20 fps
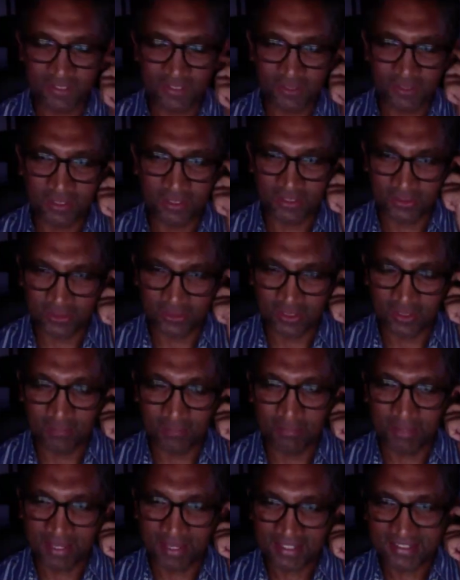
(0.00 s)
the way use. to go.
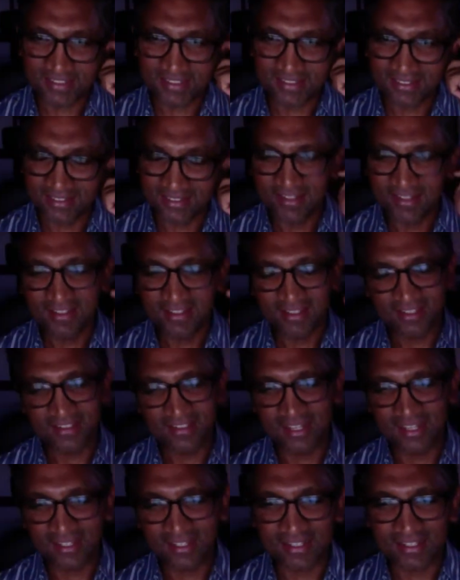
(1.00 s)
Best yeah. is,
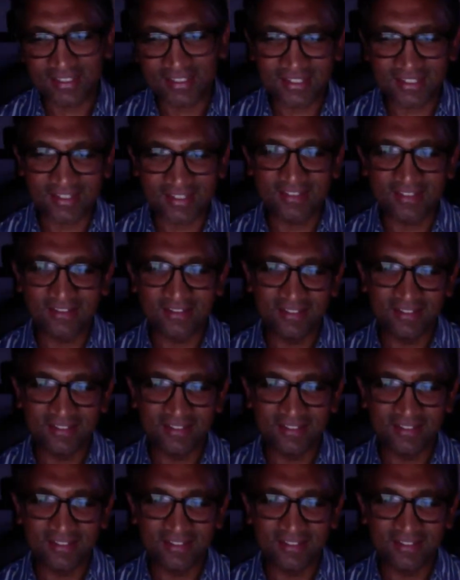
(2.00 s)
like I said,